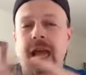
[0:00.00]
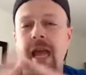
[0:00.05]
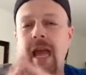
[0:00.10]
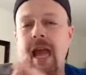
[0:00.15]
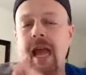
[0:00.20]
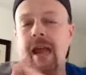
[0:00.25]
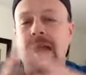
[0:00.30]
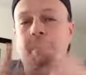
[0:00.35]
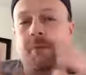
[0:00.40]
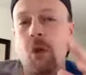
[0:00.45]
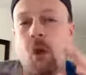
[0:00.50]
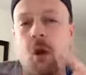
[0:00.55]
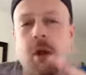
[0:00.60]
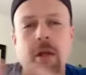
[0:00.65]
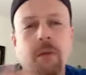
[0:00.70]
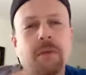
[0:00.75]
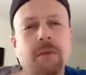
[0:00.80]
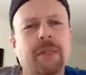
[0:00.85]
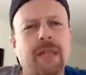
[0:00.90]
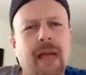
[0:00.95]
and him
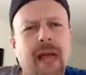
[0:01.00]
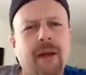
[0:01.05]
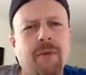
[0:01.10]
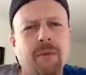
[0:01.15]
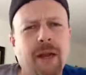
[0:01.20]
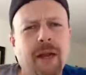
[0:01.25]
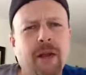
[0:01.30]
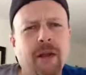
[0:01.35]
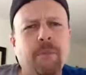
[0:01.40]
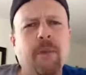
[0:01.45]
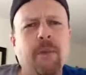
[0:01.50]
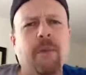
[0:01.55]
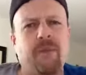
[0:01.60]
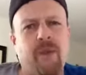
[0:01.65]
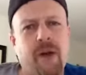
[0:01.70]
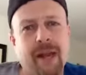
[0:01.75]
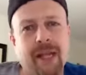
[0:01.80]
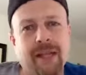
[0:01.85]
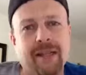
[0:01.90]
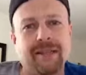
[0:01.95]
talking was kind of weird but
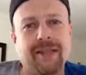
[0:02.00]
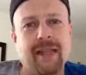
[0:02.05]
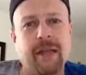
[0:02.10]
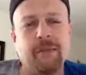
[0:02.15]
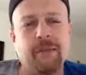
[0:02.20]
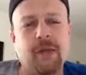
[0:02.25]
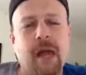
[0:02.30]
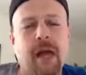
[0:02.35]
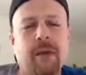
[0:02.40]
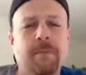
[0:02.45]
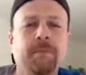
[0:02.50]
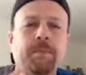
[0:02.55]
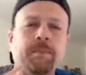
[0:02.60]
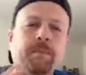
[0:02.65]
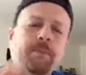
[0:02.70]
funny at the same time.